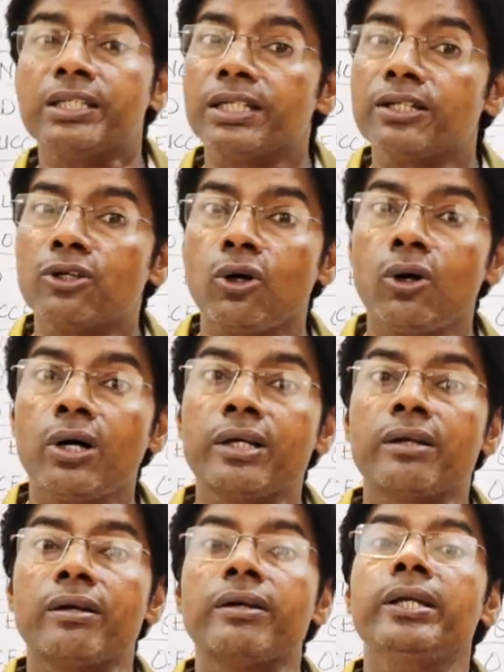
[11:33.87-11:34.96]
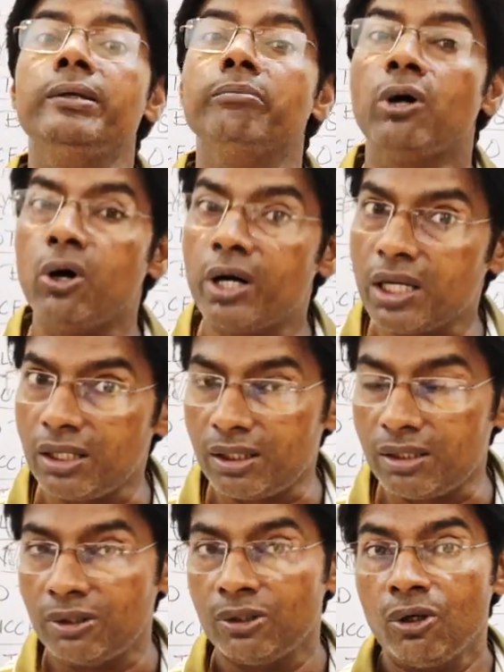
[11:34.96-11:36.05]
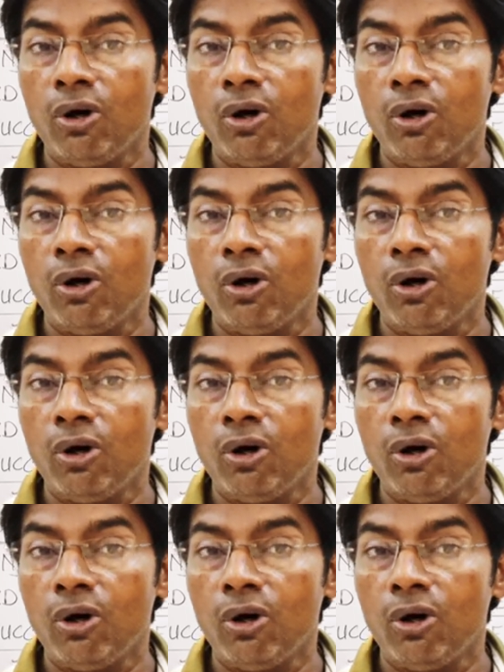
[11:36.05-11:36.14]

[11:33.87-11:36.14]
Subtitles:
did not remodel